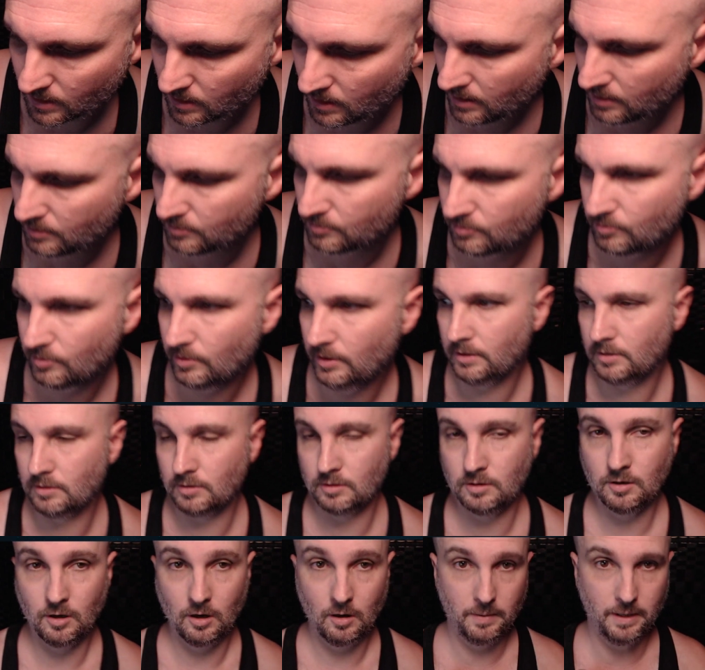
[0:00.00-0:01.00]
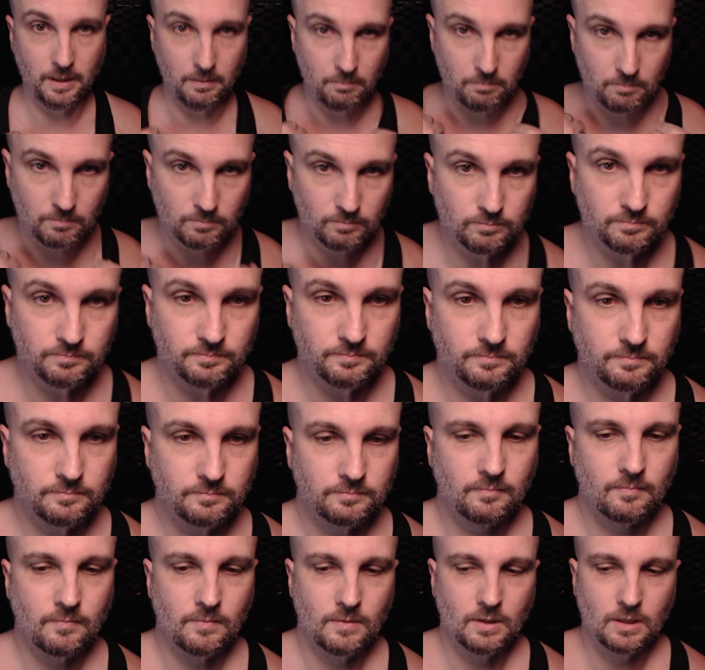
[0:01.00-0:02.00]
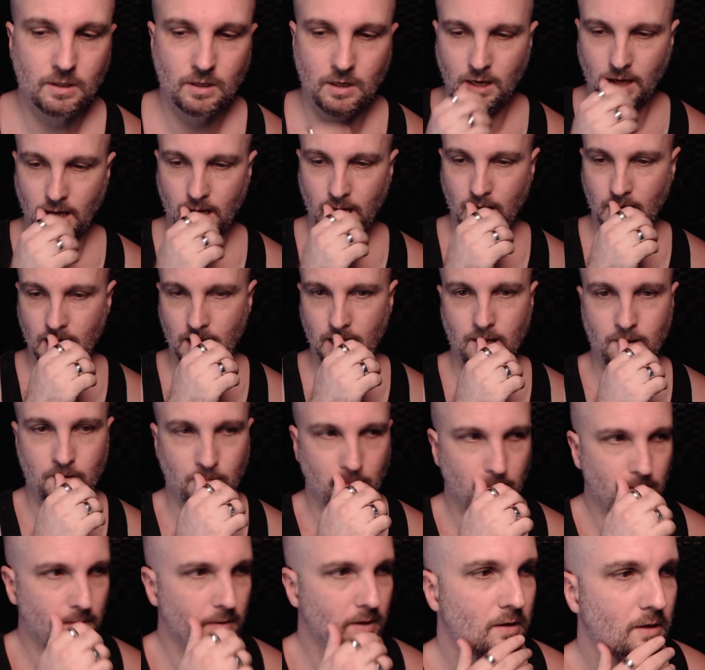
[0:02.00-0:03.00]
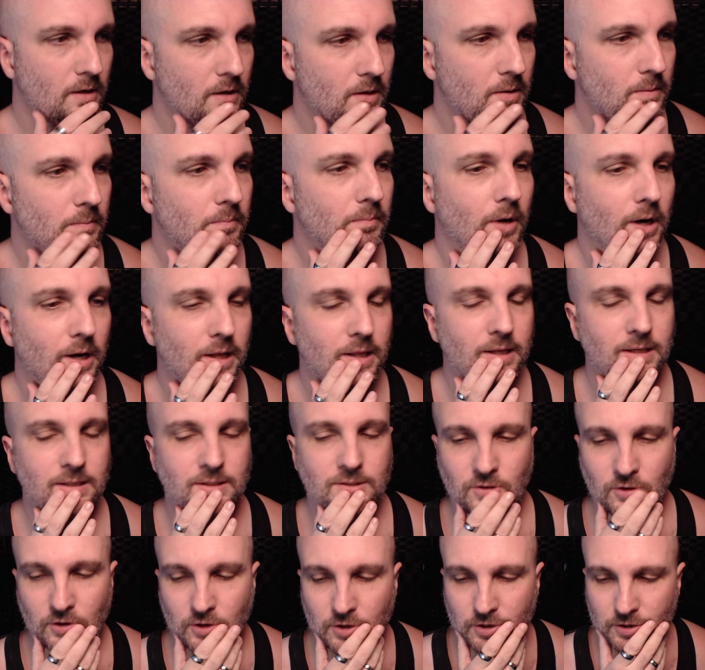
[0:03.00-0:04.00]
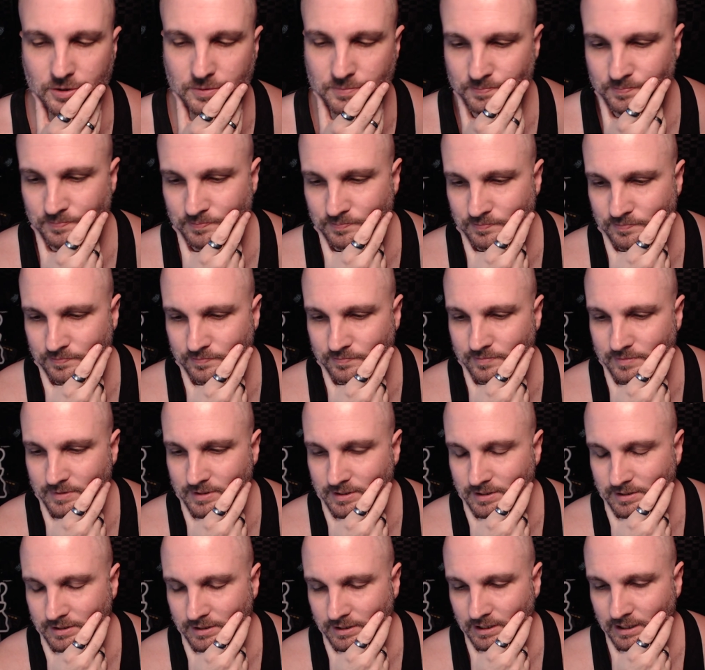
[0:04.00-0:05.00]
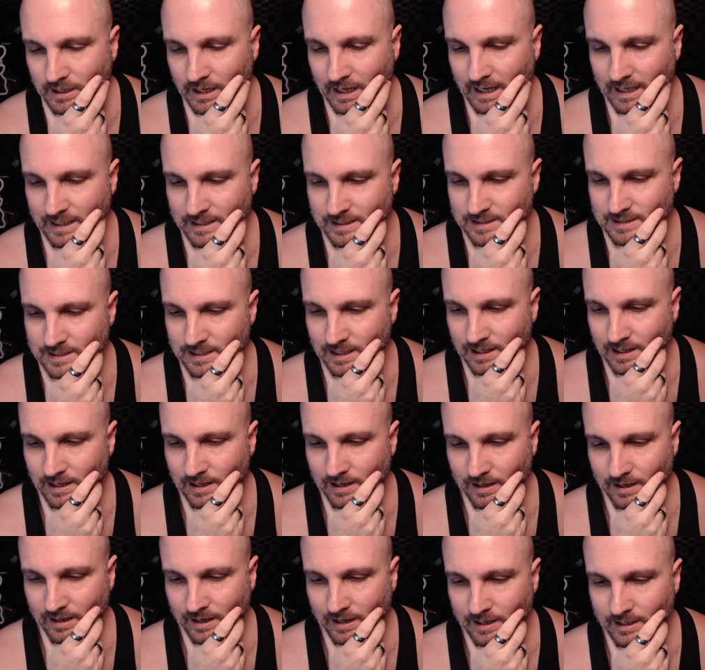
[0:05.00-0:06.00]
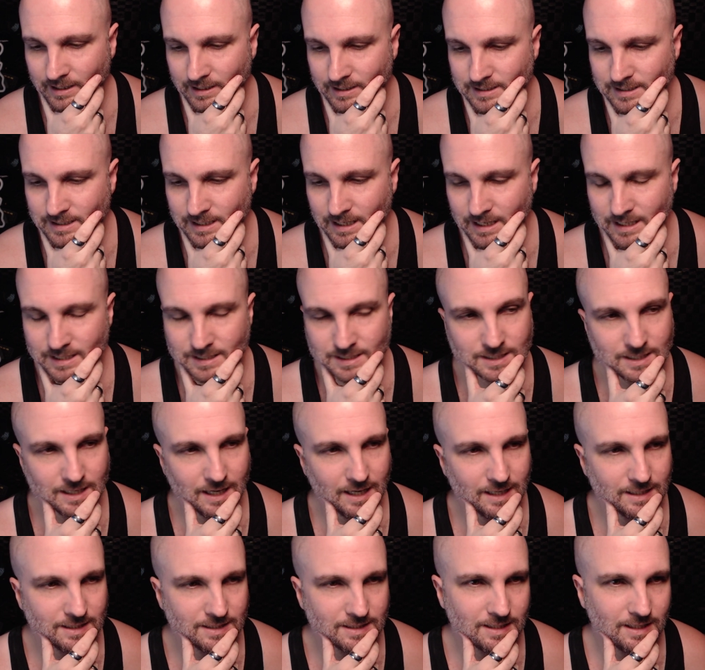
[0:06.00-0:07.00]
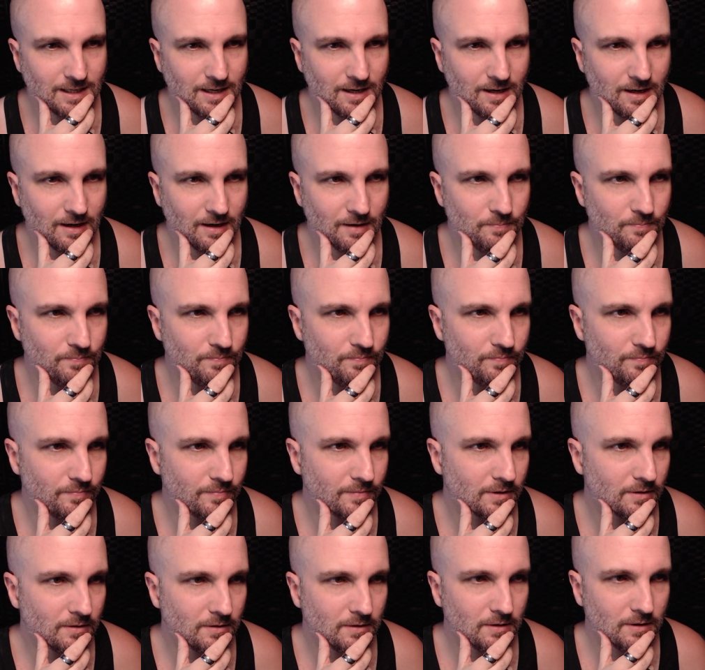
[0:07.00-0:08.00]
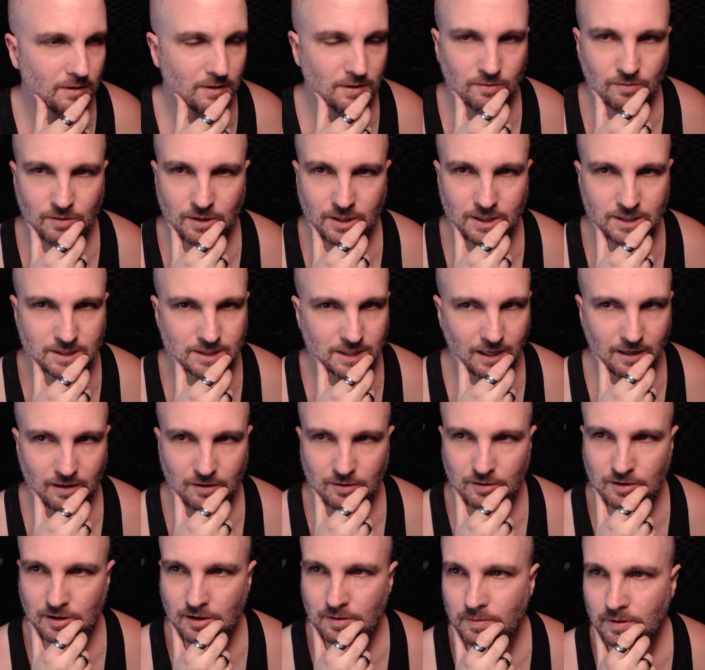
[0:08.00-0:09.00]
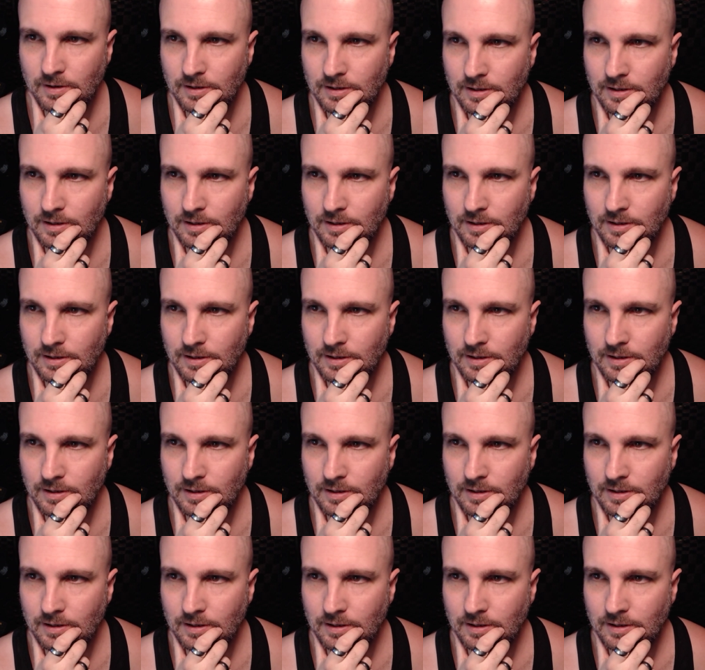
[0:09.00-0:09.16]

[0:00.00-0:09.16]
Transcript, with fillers: I had a really good comment uh, by this dude, and uh, and he says that um, what do you say? I'll go.